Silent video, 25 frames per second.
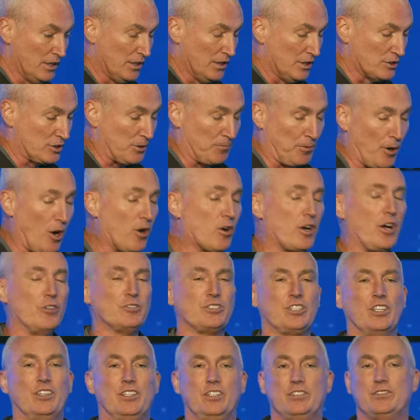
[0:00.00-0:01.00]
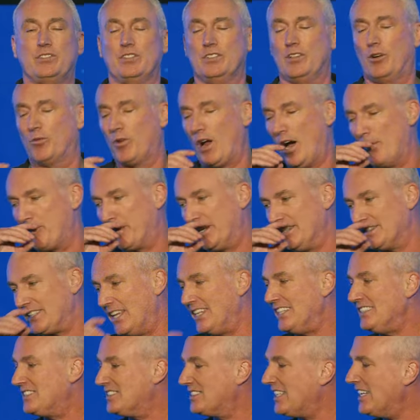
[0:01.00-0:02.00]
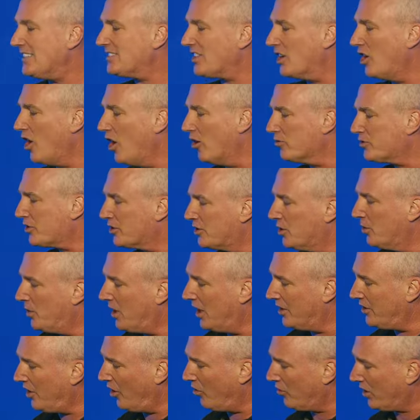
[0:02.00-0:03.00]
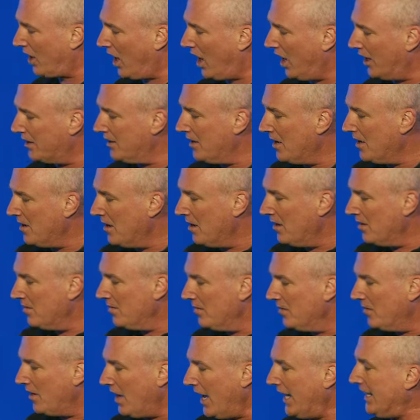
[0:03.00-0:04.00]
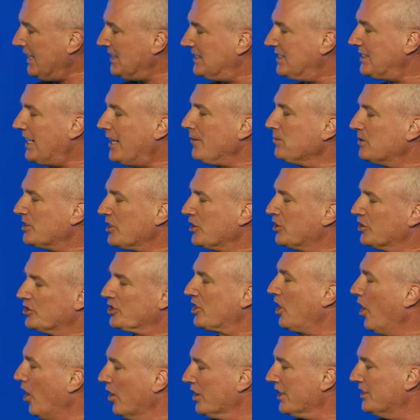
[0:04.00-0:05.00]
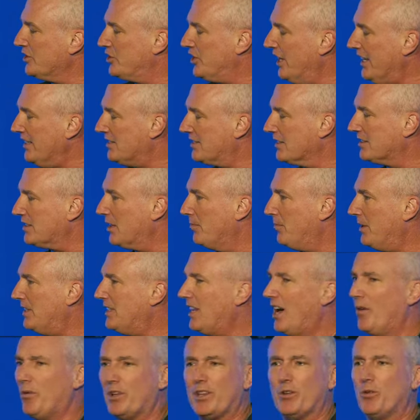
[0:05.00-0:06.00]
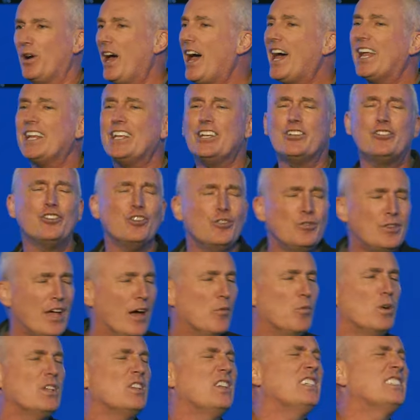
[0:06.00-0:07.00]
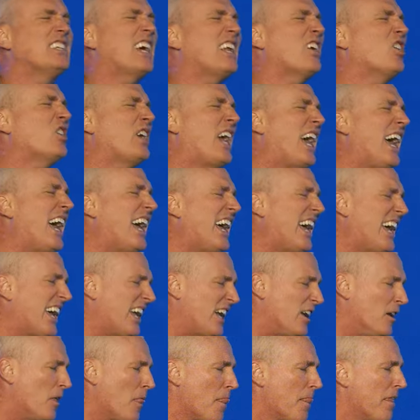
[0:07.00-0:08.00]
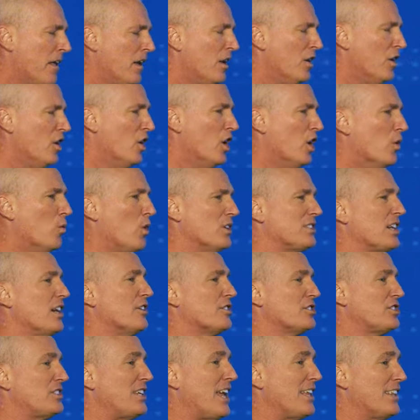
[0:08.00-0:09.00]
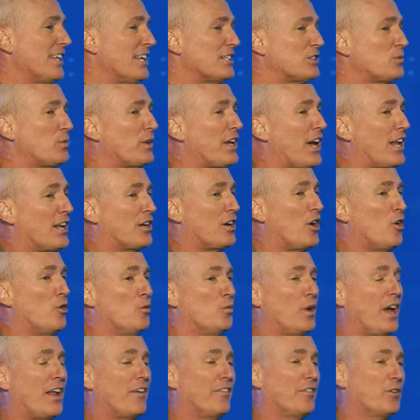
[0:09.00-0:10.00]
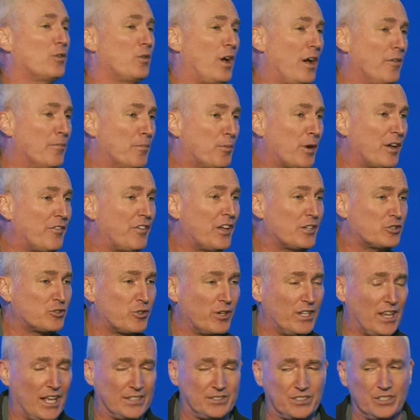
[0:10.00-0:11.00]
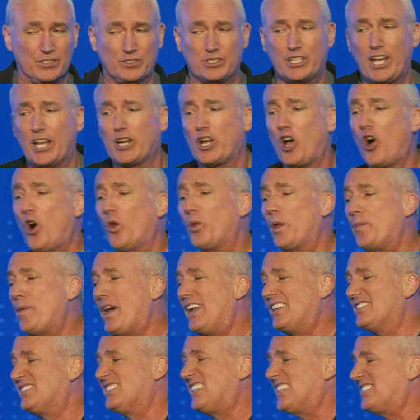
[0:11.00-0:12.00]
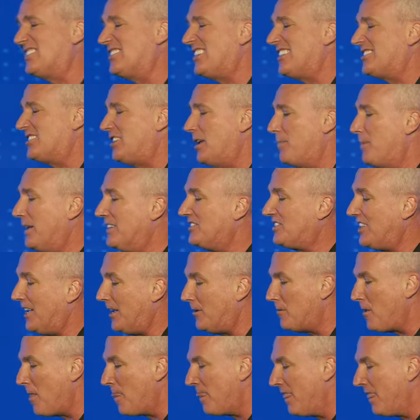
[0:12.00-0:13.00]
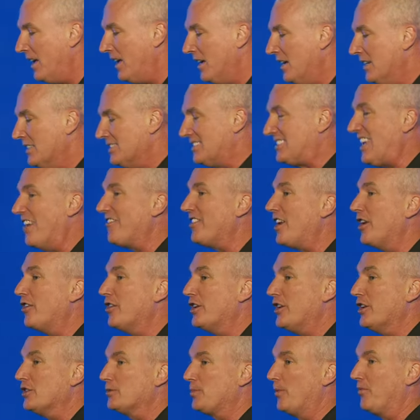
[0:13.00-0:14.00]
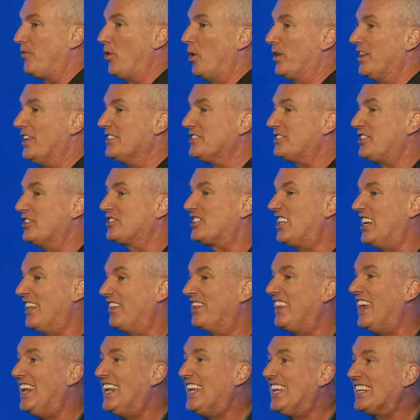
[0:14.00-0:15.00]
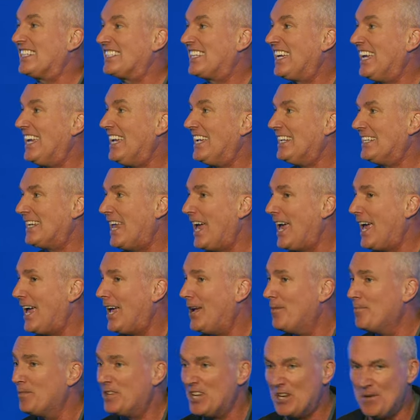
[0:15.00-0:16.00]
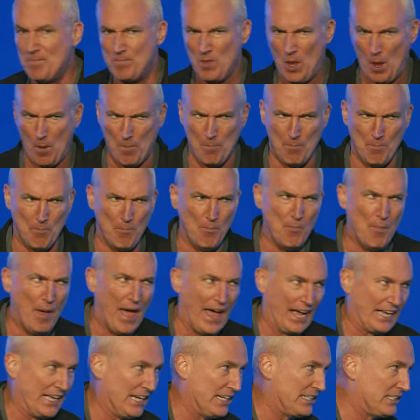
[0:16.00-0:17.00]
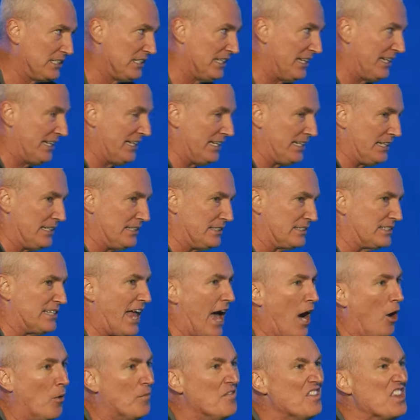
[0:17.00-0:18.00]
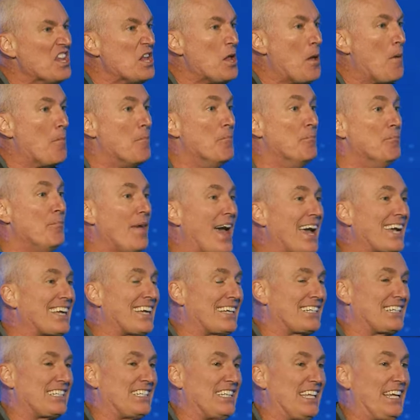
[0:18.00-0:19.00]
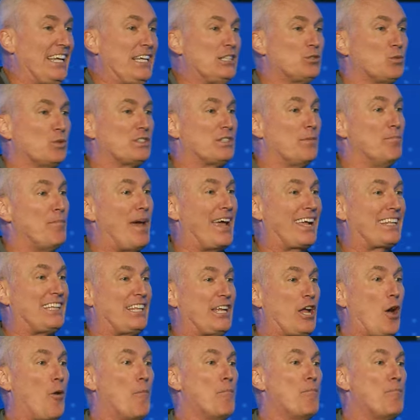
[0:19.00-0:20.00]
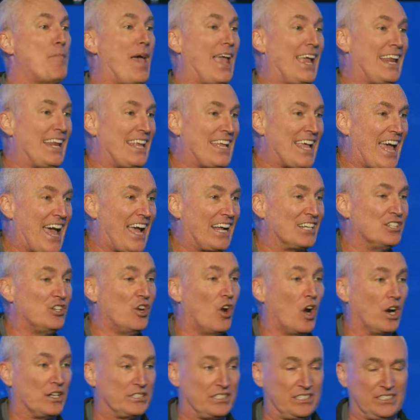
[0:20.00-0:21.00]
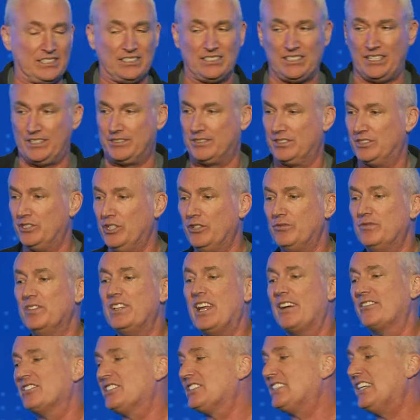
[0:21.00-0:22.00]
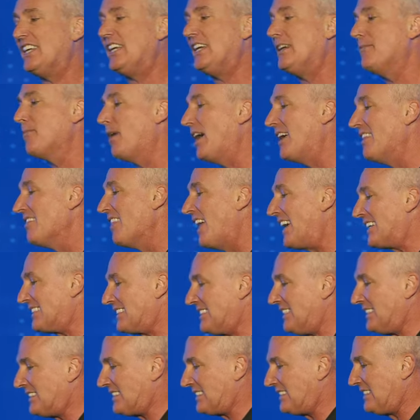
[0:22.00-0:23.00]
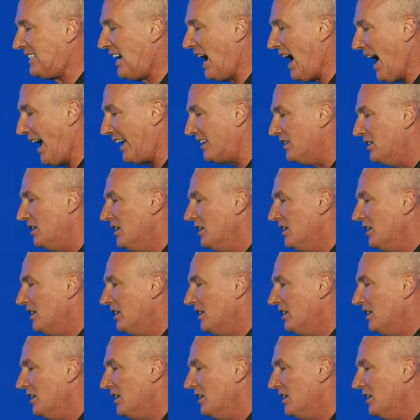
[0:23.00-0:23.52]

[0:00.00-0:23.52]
So Paul goes to this Areopagus and he sees an altar to an unknown God. And he seems to just call it Jesus and be done with it. Well, how do you do that? What, is that okay? Well, to understand this, we got to go, we have a, a brief history lesson. So we got to go all the way back to 660 BC. 700 years before this, there's an Athenian king named Megacles. Now, Megacles was a megalomaniac narcissist. You'd never seen anybody like this guy.